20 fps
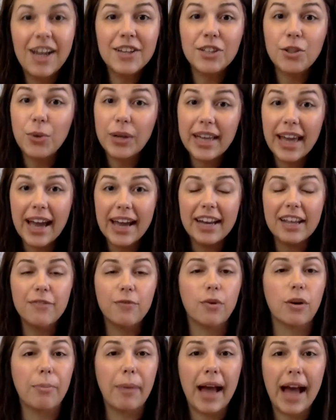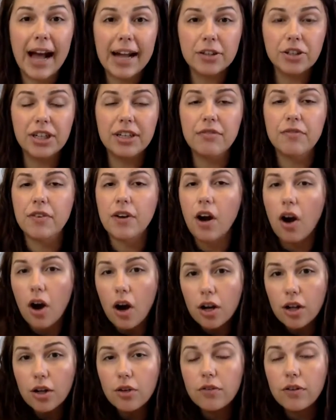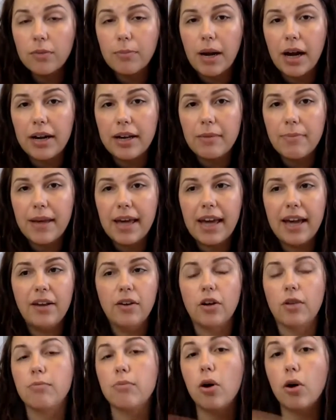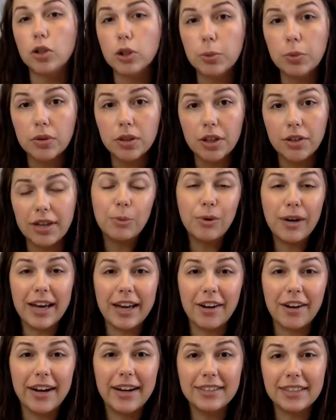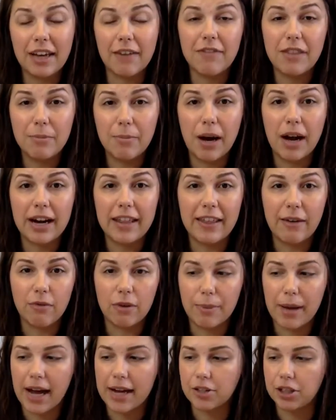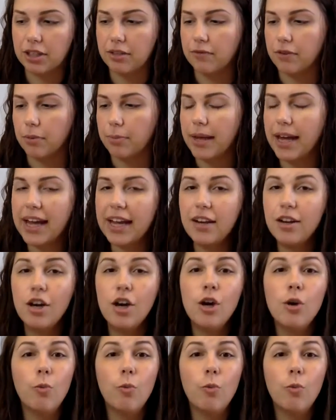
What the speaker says: So again, if we're patching for all over body pain or multiple areas of the body that we're patching for pain,